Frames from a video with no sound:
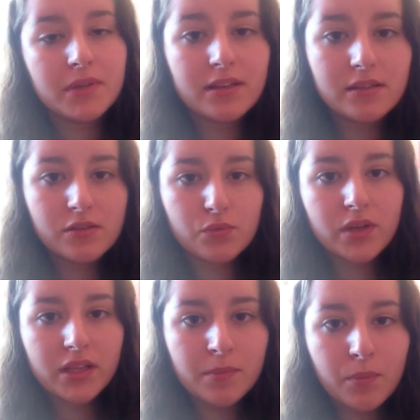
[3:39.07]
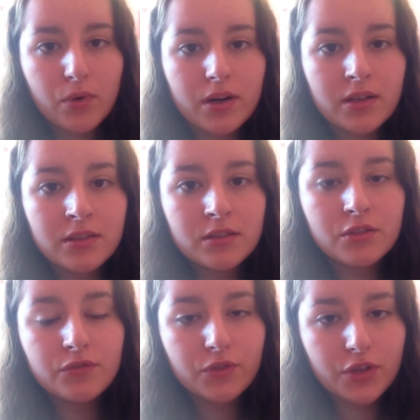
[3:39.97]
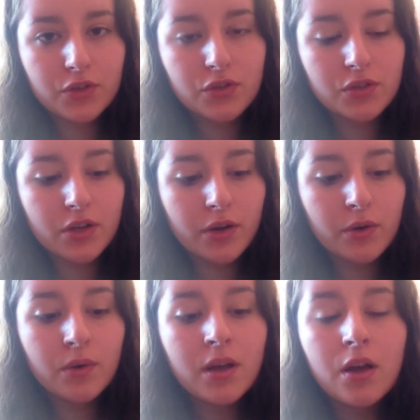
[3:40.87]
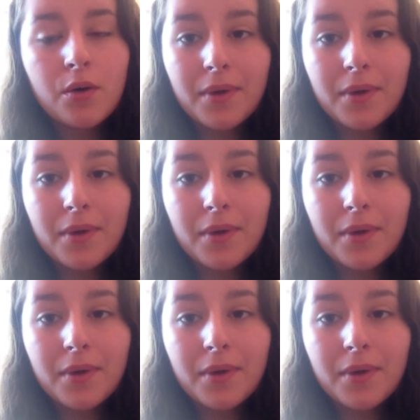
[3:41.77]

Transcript: because it's really important for you to know,